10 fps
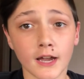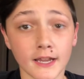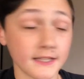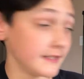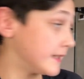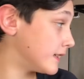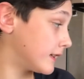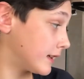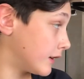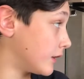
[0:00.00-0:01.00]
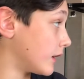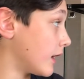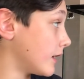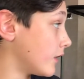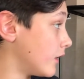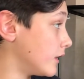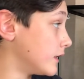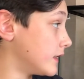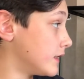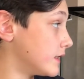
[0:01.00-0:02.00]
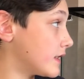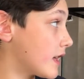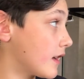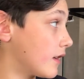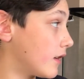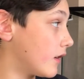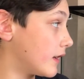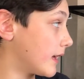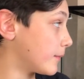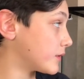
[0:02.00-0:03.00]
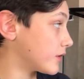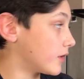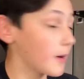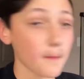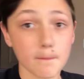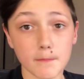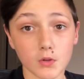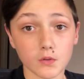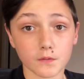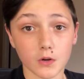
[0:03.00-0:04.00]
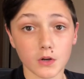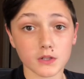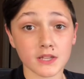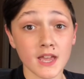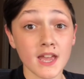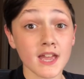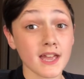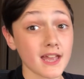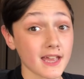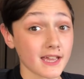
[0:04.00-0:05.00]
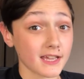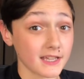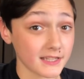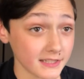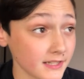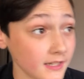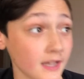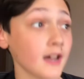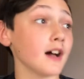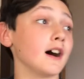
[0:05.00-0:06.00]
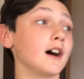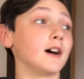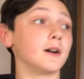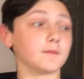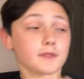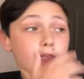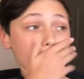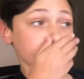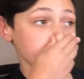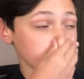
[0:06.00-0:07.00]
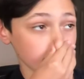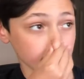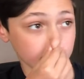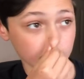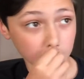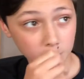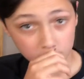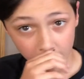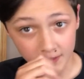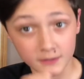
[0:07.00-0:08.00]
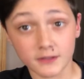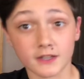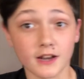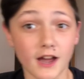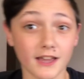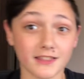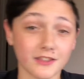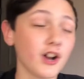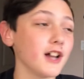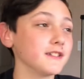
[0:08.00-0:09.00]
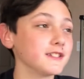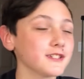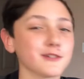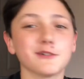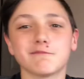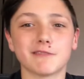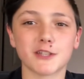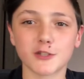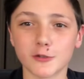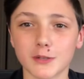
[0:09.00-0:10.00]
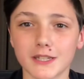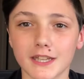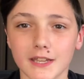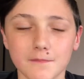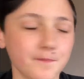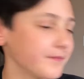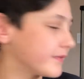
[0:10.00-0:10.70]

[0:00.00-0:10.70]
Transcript: I did a care guide on Amazon milk frogs, and it seemed to do better than I thought, so let's do it again.